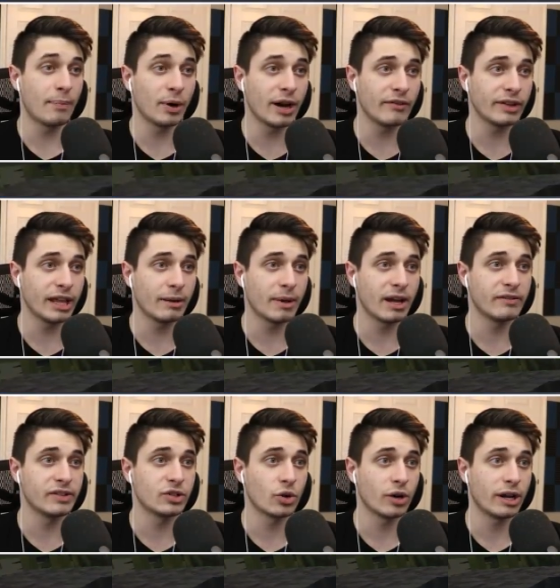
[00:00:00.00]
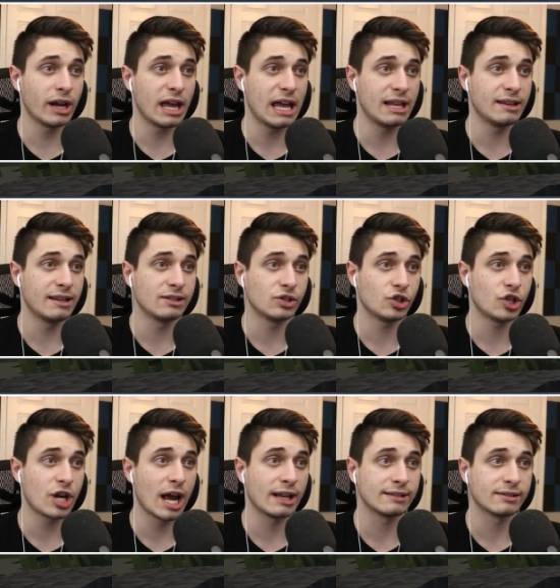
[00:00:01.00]
put everything in my inventory in this
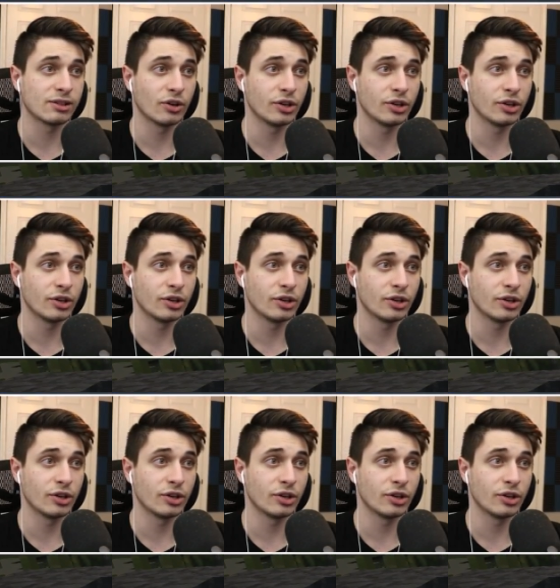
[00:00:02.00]
chest, so